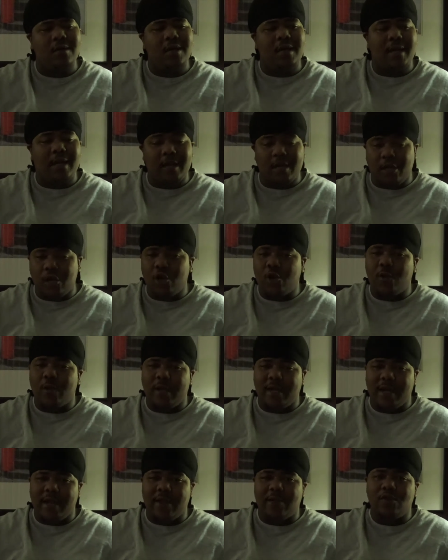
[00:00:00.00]
in the
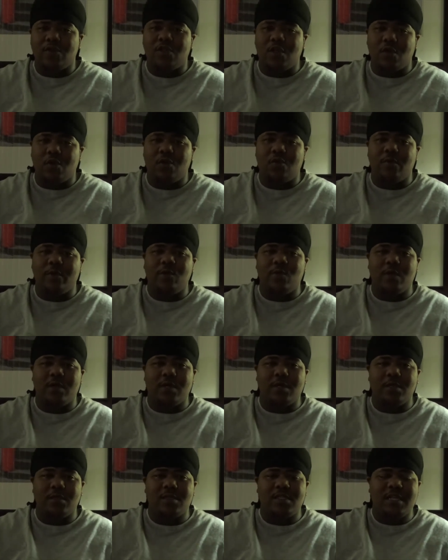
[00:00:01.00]
knowing now, so we want
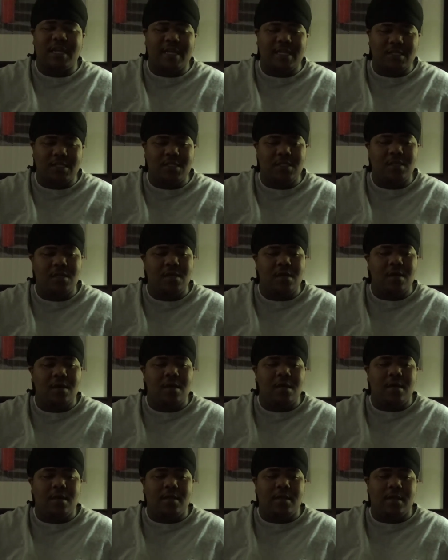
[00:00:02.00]
to change
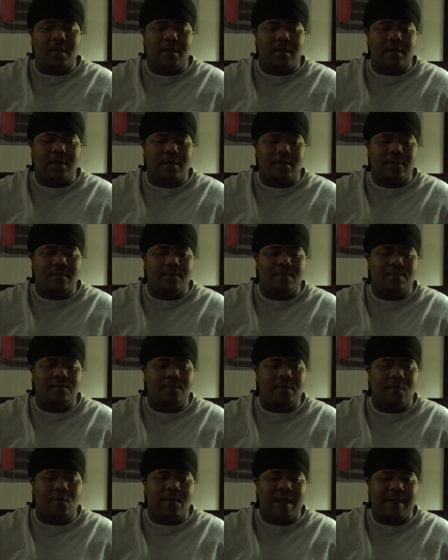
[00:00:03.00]
the
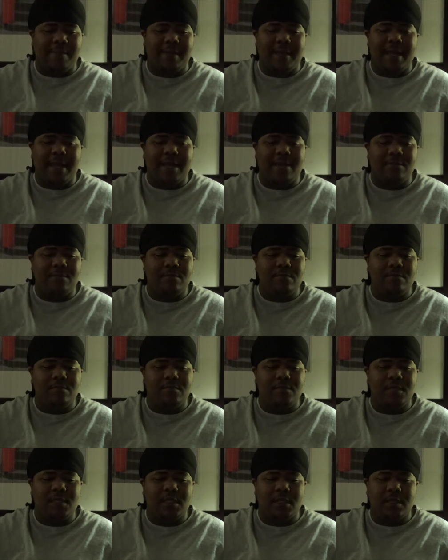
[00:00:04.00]
rap game
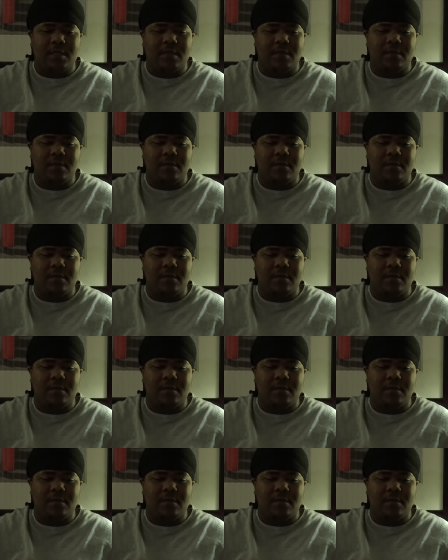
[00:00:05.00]
to